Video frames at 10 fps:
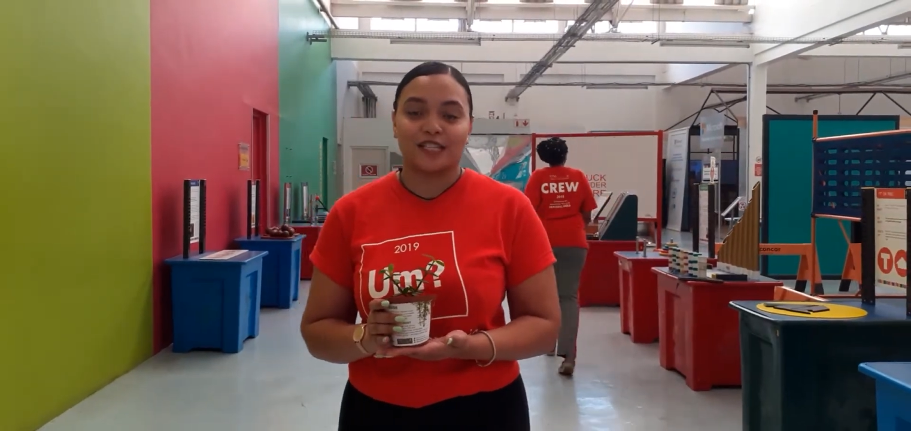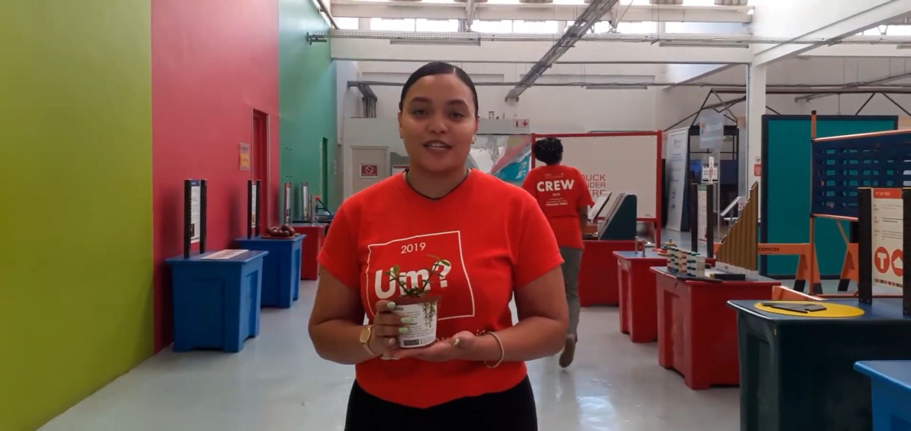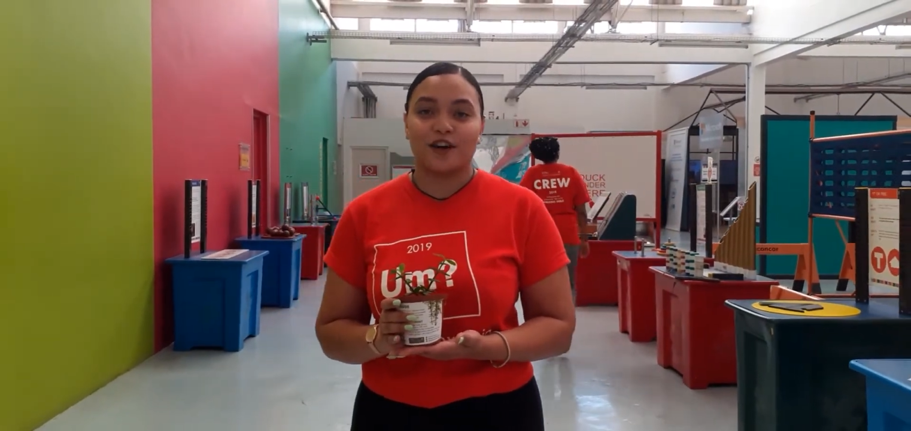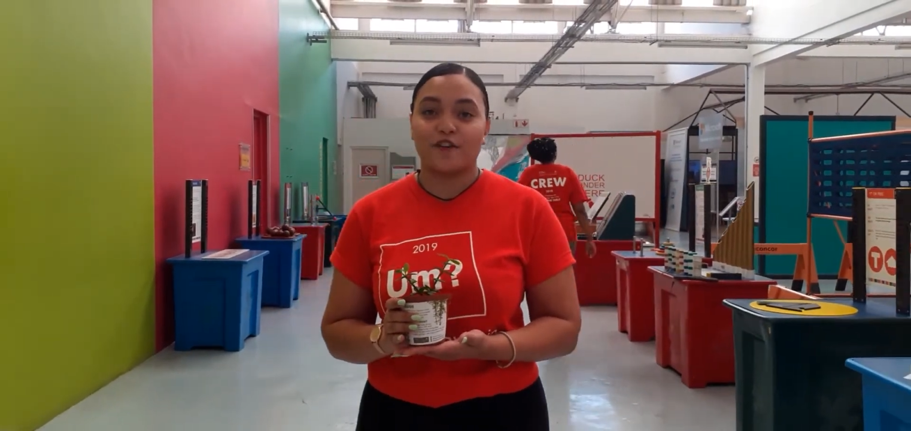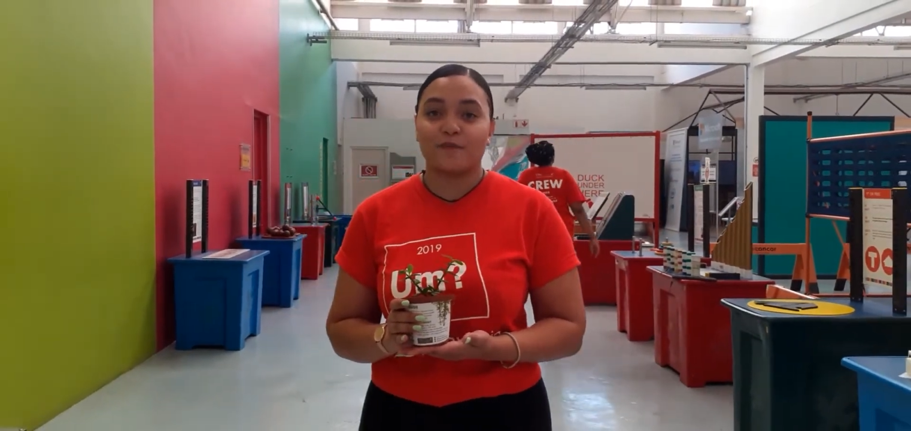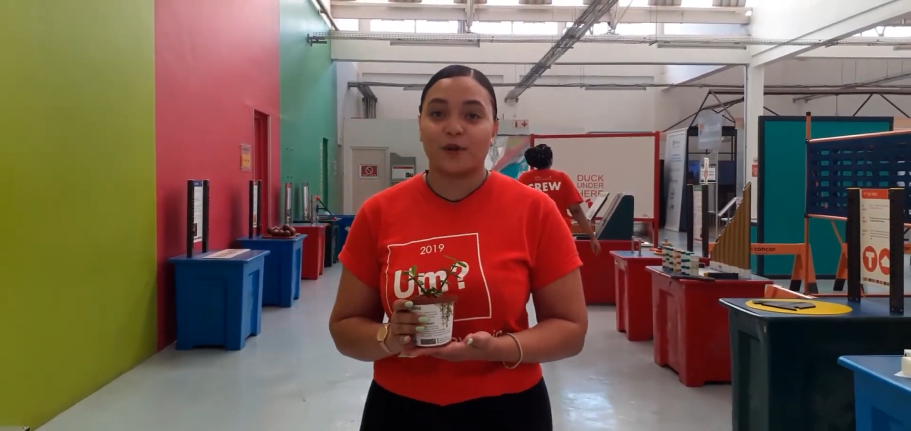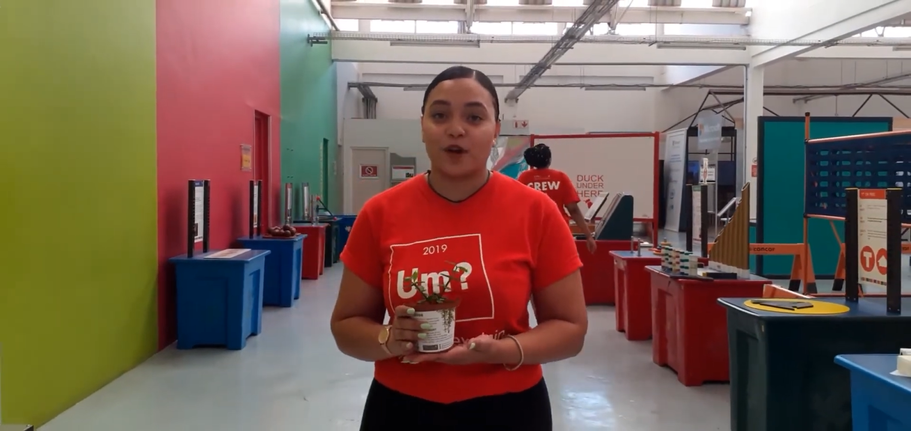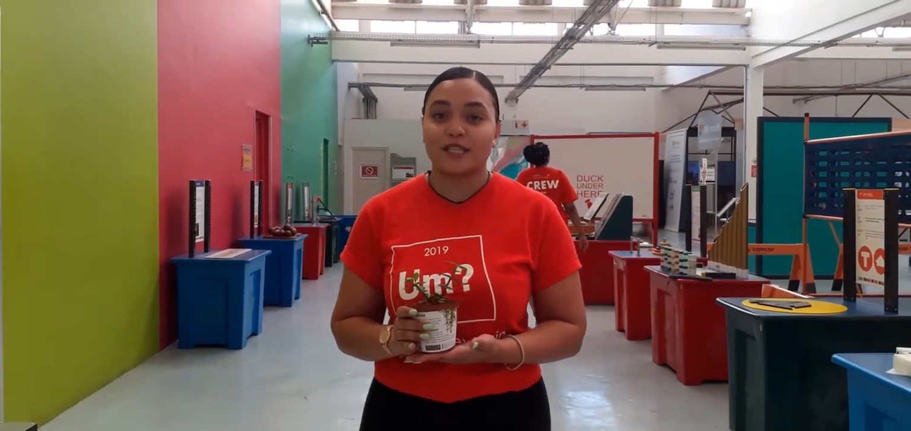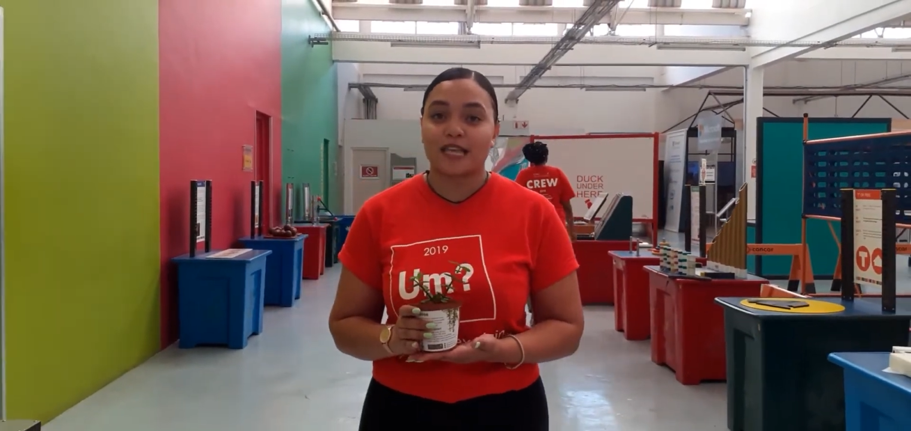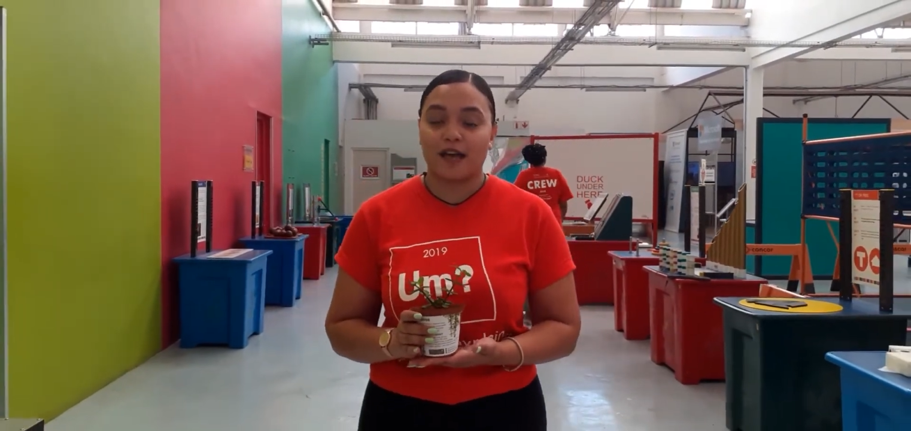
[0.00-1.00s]
Year of
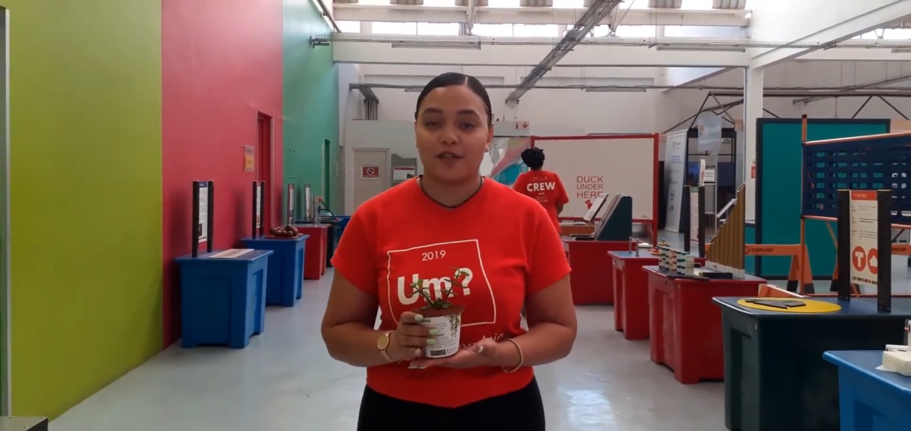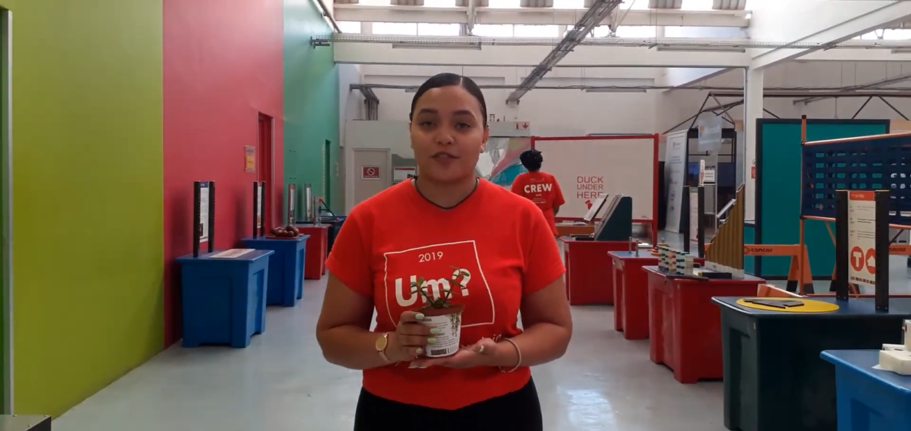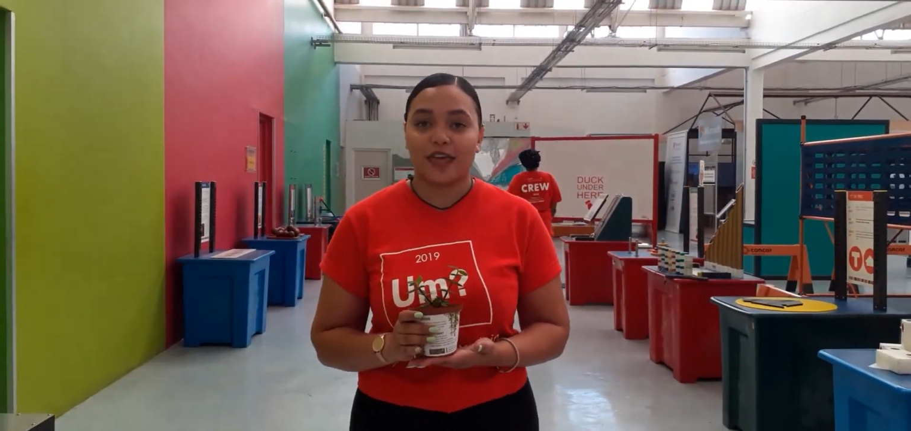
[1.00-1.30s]
Plant Health